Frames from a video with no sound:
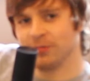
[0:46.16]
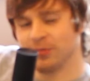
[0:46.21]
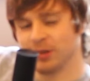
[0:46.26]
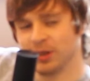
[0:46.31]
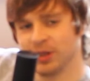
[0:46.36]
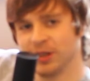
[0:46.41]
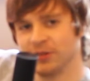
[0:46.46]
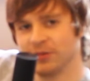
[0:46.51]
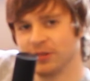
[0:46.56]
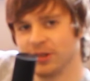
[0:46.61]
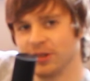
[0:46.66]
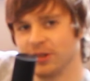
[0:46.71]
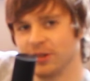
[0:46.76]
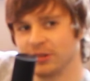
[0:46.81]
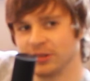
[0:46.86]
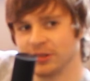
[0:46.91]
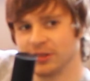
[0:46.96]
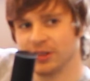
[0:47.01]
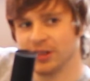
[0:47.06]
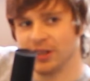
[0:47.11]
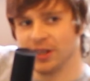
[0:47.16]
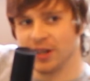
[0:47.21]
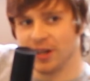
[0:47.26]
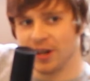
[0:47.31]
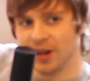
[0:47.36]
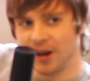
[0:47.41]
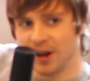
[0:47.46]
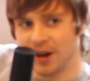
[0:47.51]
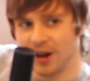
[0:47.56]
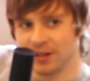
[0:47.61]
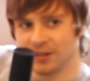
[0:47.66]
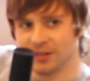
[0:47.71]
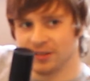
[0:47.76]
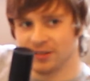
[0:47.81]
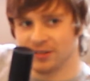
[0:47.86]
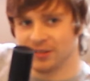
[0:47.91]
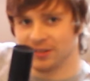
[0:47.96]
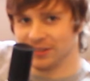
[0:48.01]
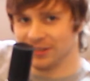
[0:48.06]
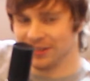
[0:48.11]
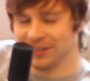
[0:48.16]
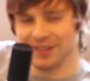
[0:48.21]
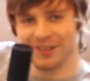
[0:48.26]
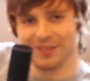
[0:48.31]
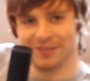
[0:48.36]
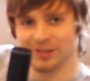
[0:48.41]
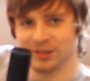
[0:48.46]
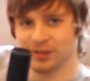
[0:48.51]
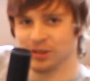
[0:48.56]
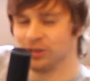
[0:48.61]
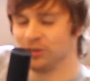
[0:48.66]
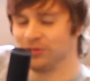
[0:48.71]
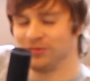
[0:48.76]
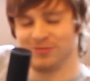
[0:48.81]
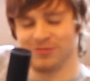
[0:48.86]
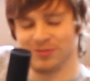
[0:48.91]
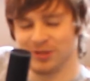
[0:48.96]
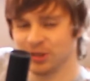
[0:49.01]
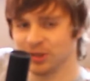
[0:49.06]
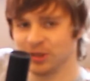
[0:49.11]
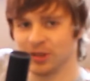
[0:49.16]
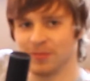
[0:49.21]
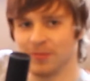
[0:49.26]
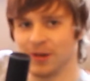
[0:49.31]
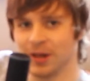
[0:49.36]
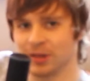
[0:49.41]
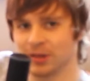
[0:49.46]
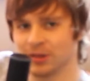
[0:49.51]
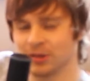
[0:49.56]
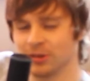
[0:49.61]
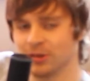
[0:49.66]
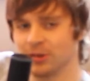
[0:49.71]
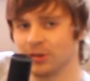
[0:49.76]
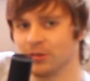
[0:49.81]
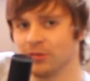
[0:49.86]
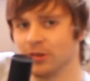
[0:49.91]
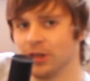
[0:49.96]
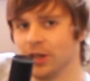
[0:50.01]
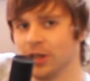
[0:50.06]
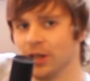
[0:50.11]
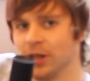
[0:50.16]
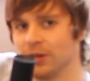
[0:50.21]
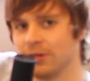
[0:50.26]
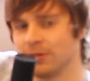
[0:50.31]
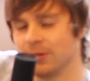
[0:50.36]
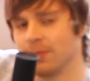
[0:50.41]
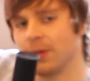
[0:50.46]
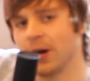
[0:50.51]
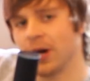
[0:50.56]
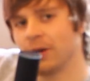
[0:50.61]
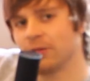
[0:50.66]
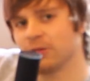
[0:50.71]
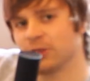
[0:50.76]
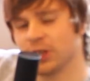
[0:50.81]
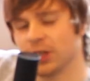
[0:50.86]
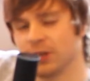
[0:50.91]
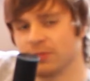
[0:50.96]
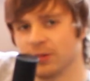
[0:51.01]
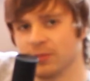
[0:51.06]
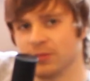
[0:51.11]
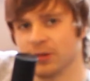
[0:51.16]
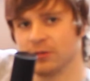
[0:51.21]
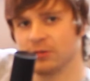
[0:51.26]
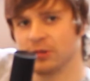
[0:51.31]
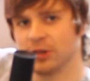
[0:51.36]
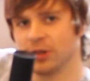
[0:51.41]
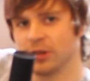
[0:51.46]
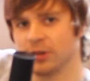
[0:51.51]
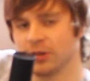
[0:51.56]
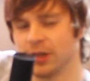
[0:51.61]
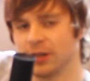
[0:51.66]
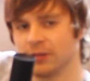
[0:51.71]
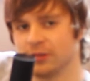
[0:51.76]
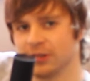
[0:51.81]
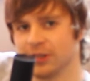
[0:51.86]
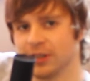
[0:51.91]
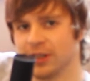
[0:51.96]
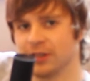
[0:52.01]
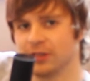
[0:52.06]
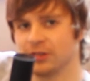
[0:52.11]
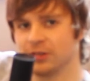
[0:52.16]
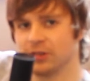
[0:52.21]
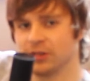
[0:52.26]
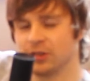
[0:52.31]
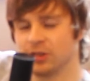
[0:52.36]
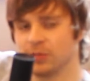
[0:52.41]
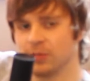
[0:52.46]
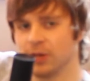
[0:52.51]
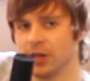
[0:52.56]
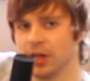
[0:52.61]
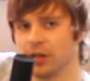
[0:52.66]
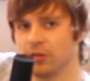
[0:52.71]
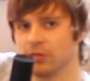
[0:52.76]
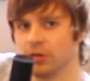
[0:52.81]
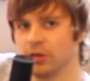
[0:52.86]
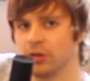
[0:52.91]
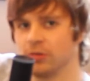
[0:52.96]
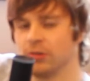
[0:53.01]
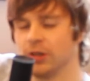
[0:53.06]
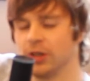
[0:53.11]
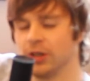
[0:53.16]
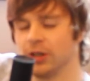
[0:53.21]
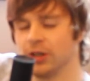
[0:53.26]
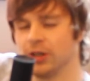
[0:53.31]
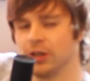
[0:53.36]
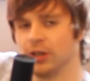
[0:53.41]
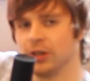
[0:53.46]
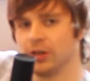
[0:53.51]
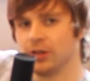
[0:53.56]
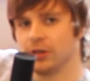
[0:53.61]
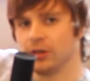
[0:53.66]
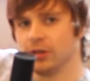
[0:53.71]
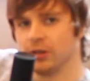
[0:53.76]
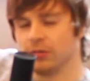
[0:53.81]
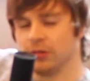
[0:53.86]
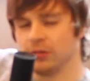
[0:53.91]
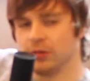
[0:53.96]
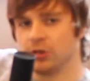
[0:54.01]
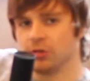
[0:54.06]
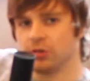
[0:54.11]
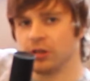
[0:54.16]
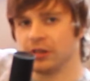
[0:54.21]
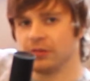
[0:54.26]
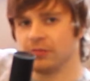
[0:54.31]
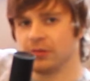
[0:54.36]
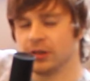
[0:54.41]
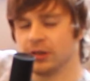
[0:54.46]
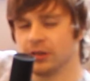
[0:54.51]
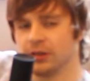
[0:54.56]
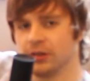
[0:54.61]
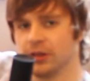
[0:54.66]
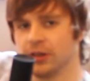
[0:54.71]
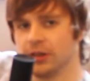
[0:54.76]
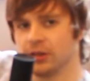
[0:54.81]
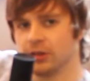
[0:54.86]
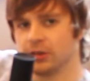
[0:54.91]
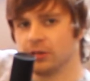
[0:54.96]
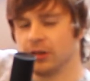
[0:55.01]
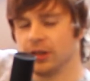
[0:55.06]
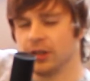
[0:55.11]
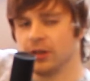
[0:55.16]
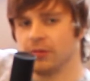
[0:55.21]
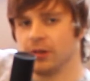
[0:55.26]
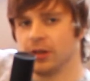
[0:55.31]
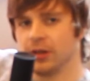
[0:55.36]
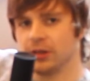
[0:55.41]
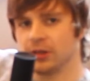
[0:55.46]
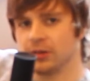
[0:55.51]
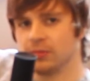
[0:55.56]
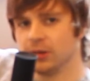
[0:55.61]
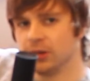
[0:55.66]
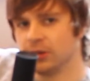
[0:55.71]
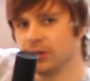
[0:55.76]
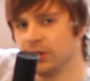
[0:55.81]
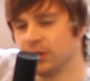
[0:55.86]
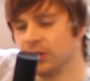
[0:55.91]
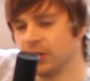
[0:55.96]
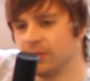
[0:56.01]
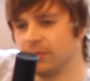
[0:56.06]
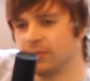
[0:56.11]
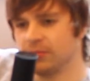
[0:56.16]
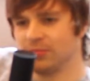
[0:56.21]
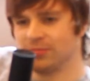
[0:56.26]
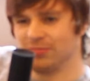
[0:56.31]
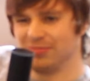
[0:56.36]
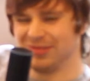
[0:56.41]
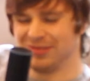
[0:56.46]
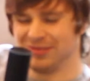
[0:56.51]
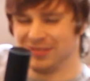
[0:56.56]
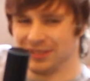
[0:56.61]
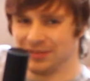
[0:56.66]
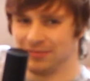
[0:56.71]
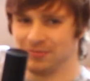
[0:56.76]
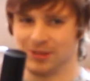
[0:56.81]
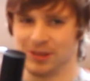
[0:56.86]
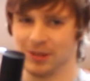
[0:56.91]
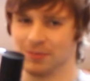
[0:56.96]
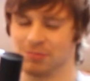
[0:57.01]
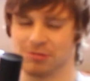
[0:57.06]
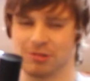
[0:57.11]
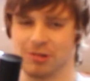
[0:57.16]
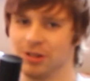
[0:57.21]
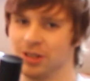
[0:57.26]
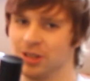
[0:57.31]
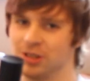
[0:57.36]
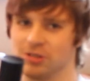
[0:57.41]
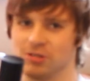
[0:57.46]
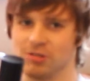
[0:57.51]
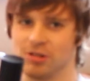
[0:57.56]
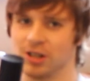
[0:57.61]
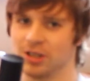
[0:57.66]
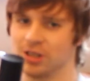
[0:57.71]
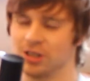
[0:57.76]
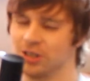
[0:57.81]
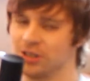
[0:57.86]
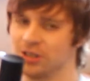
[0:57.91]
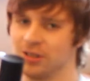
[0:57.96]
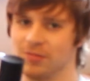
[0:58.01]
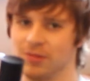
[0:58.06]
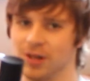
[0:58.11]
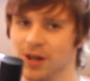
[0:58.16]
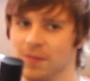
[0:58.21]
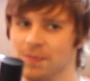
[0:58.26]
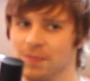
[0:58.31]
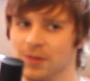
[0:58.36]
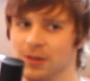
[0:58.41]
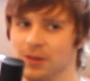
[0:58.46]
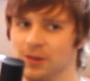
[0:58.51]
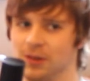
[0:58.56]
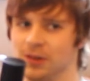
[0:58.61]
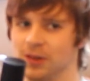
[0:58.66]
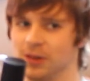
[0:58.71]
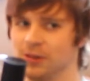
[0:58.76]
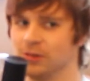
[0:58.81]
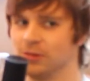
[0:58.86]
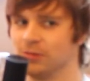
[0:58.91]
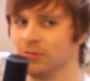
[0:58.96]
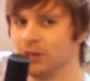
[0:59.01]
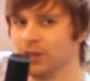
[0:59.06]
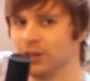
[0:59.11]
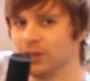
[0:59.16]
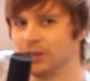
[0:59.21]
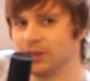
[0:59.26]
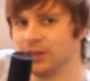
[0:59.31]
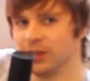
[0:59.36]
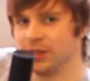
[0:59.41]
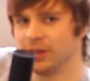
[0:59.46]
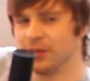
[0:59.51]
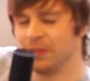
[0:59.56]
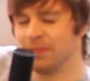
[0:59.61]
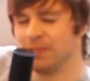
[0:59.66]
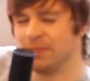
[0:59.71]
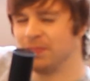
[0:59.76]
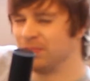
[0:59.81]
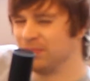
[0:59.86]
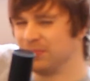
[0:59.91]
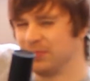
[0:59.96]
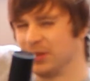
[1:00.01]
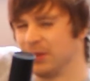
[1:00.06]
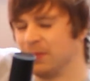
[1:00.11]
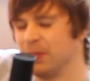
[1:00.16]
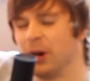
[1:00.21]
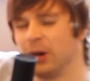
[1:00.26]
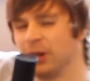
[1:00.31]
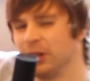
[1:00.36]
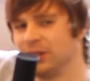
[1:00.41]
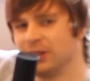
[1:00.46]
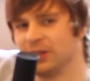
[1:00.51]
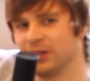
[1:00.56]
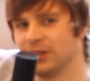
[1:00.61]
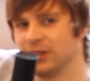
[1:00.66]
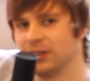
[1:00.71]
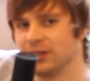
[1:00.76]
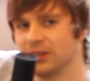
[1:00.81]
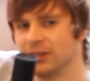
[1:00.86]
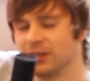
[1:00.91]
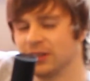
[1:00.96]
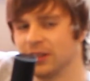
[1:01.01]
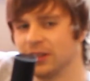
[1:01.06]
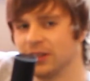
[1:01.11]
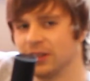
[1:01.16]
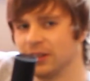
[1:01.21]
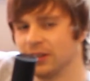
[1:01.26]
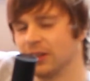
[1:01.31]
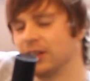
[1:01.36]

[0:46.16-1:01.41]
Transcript: believe it or not, and it was just a mess. So my parents helped me move it all downstairs into the spare room with the treadmill. So anyways, the multi-gym, they're pretty trash in my opinion. I don't really see the point in it. Like, I